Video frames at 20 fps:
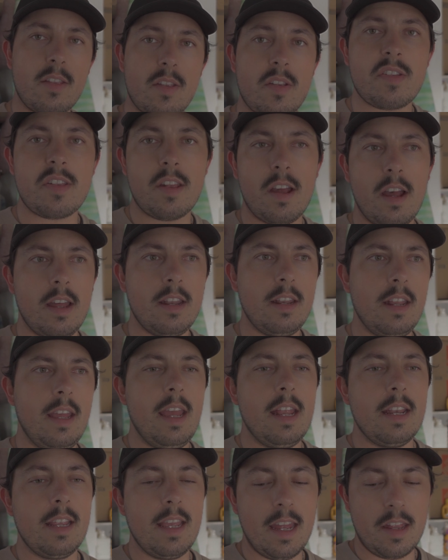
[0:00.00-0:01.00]
the sun
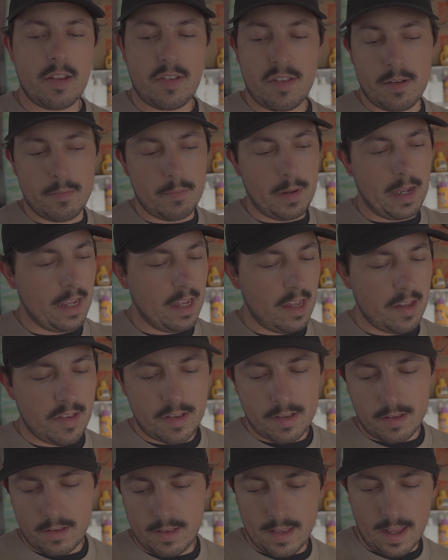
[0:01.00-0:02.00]
and get some, I
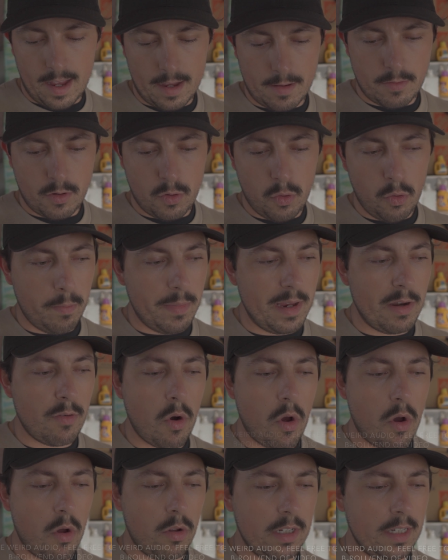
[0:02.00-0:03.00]
guess, like cool
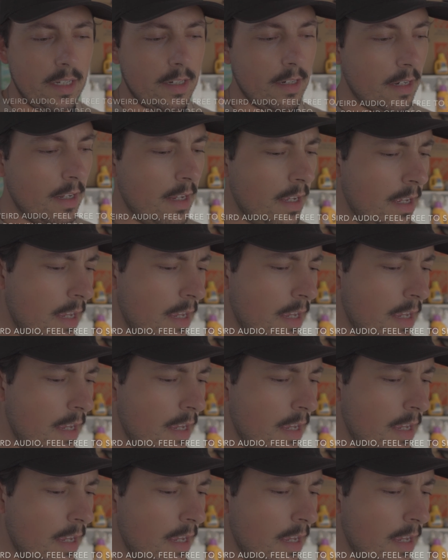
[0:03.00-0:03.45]
B-roll and,